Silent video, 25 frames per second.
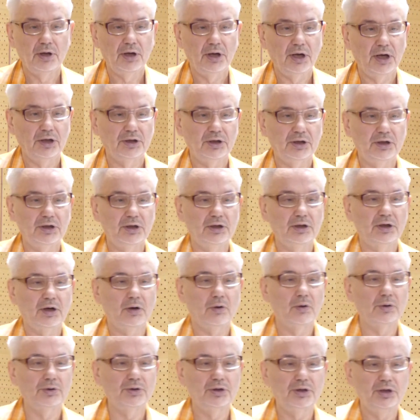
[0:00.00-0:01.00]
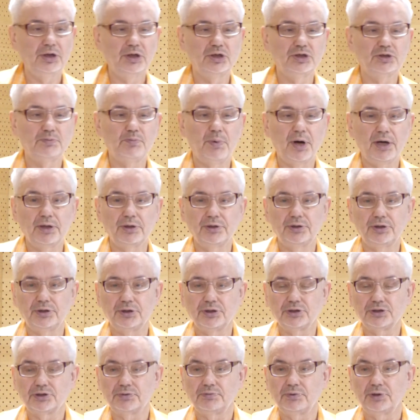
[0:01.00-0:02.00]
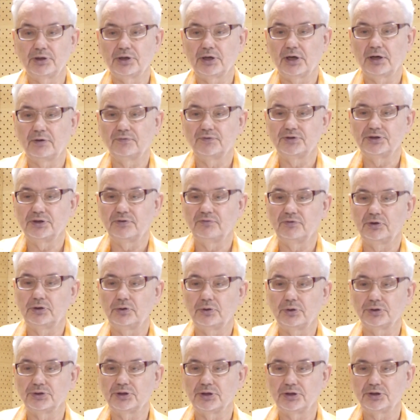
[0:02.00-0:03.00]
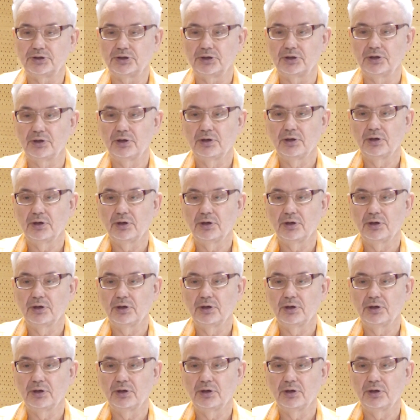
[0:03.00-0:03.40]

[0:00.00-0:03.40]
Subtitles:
and on each boundaries we have the velocity,